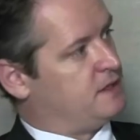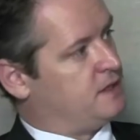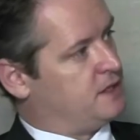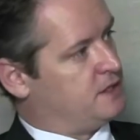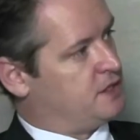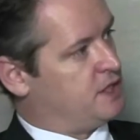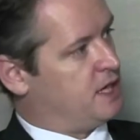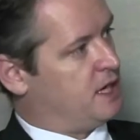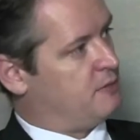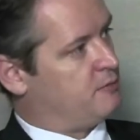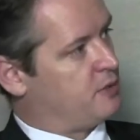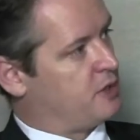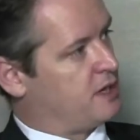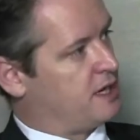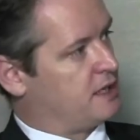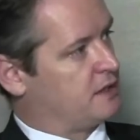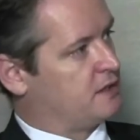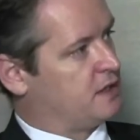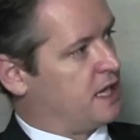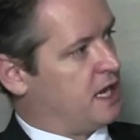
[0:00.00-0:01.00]
GM
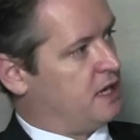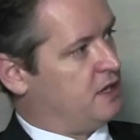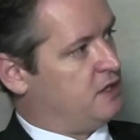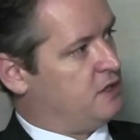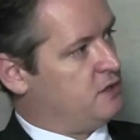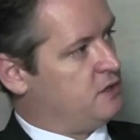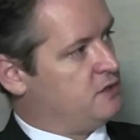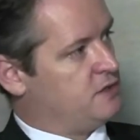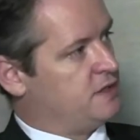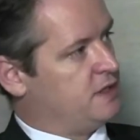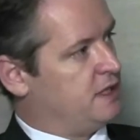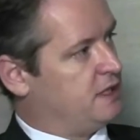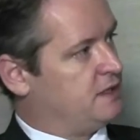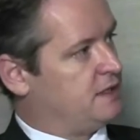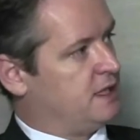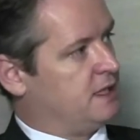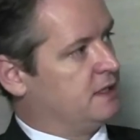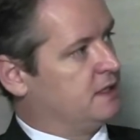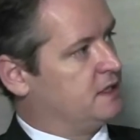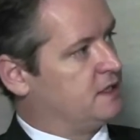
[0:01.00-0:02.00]
product can use an
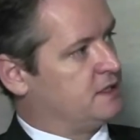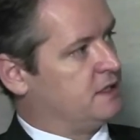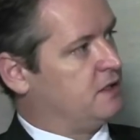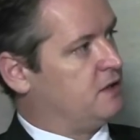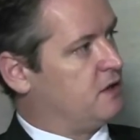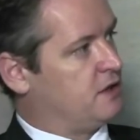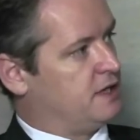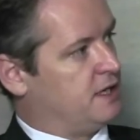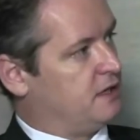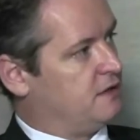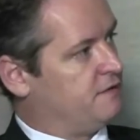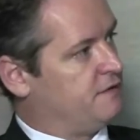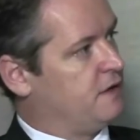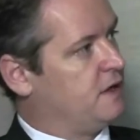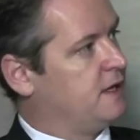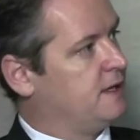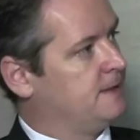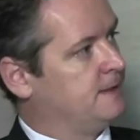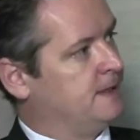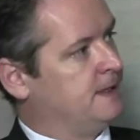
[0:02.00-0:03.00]
IntelliSeed
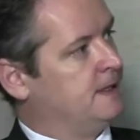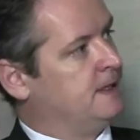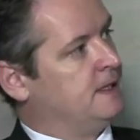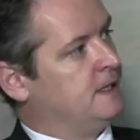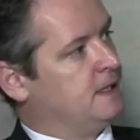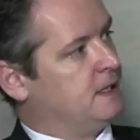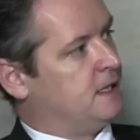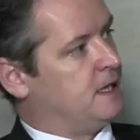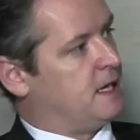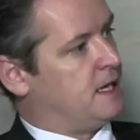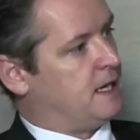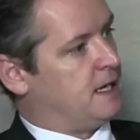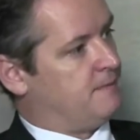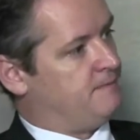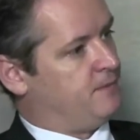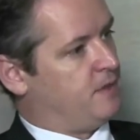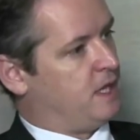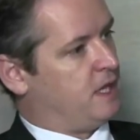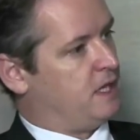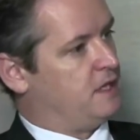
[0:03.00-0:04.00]
identifier,
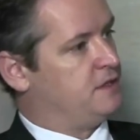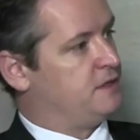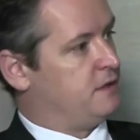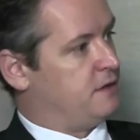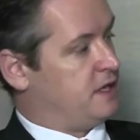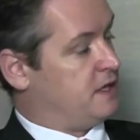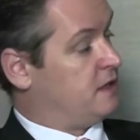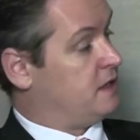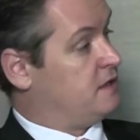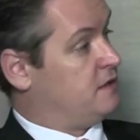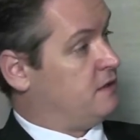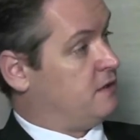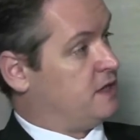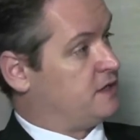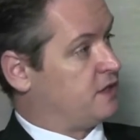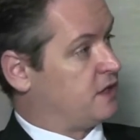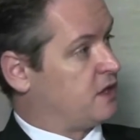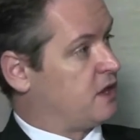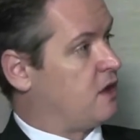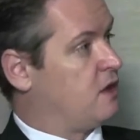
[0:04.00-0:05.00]
either
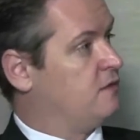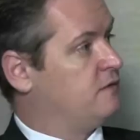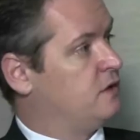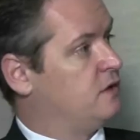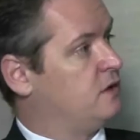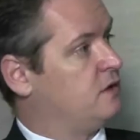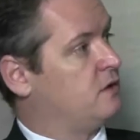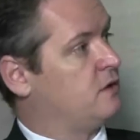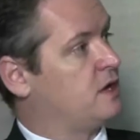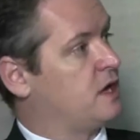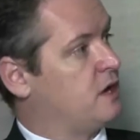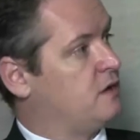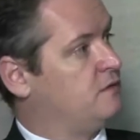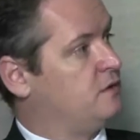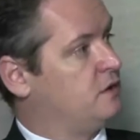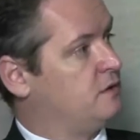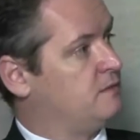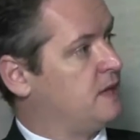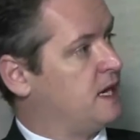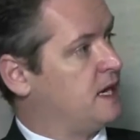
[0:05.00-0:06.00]
as a covert or an
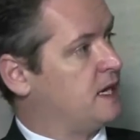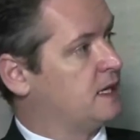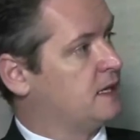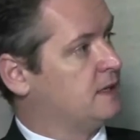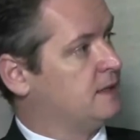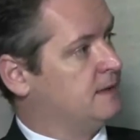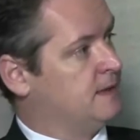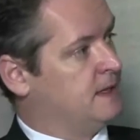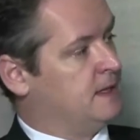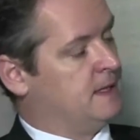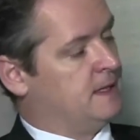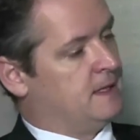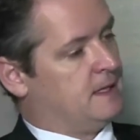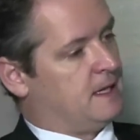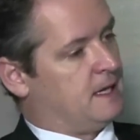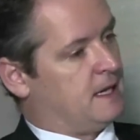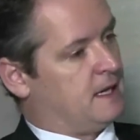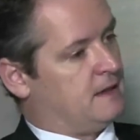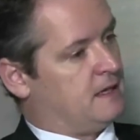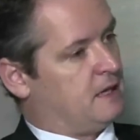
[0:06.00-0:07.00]
overt marker.
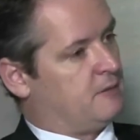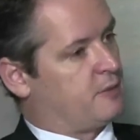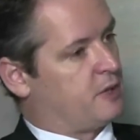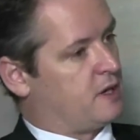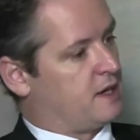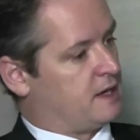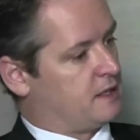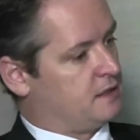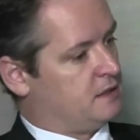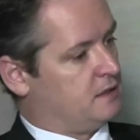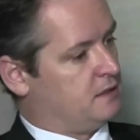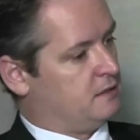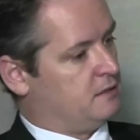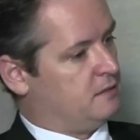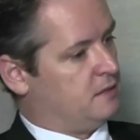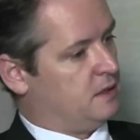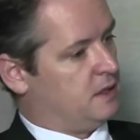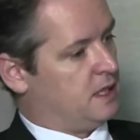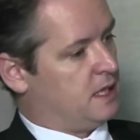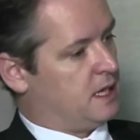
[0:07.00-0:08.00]
That product
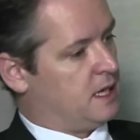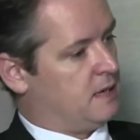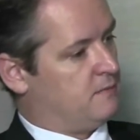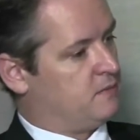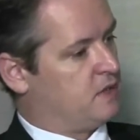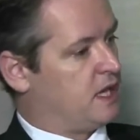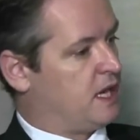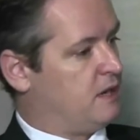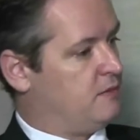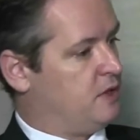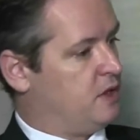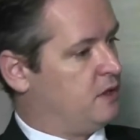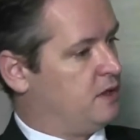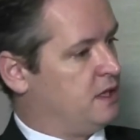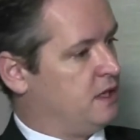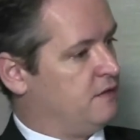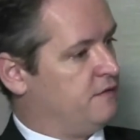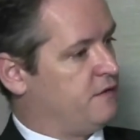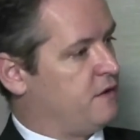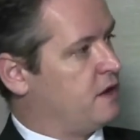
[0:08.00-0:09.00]
can be
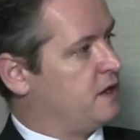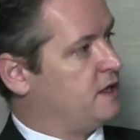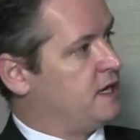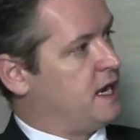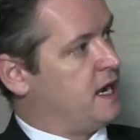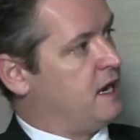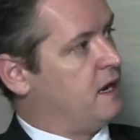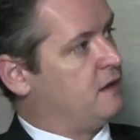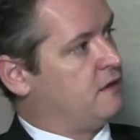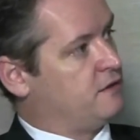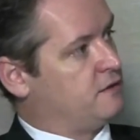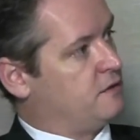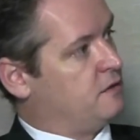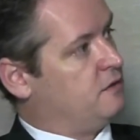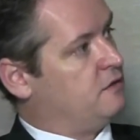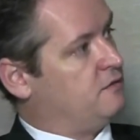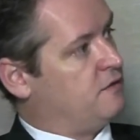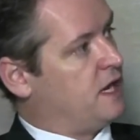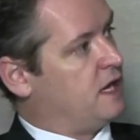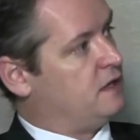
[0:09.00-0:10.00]
identified now
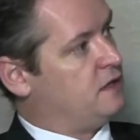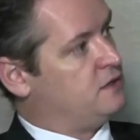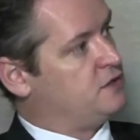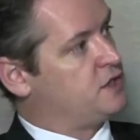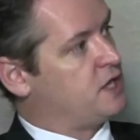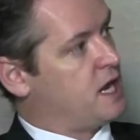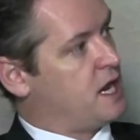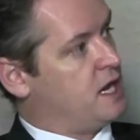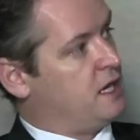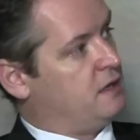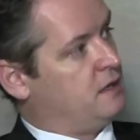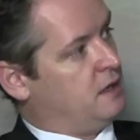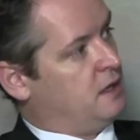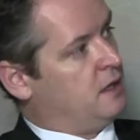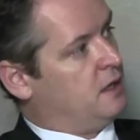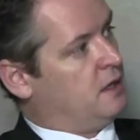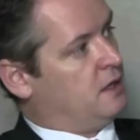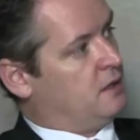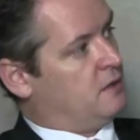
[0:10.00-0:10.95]
through the value chain,